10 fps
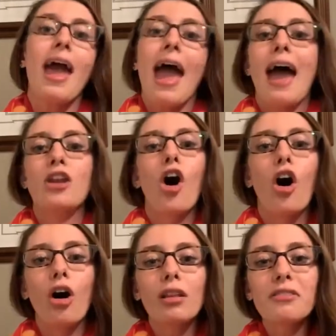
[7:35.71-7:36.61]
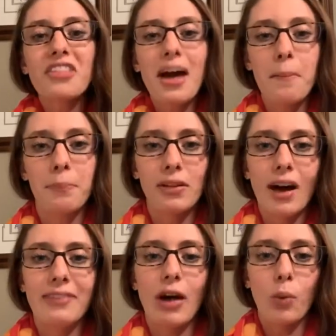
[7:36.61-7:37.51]
And all of that
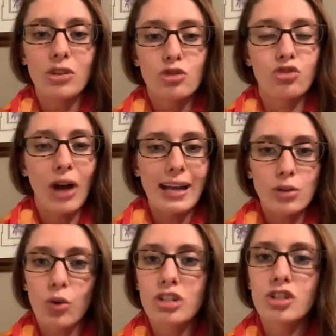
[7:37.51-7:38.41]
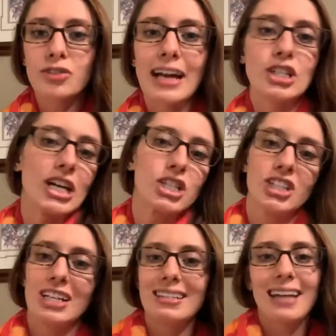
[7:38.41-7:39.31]
blood that was right towards your
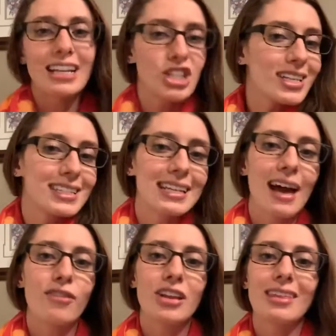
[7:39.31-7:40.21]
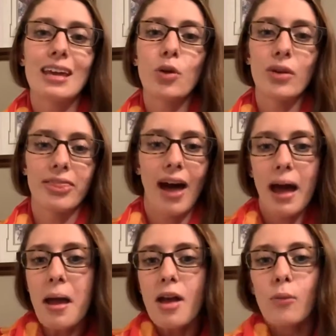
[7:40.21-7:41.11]
digestion, digesting everything with that,
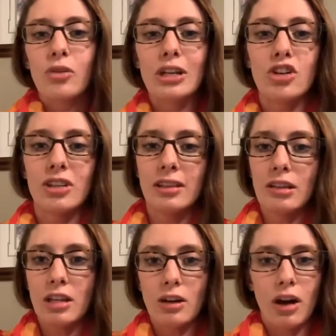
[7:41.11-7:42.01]
when you're in the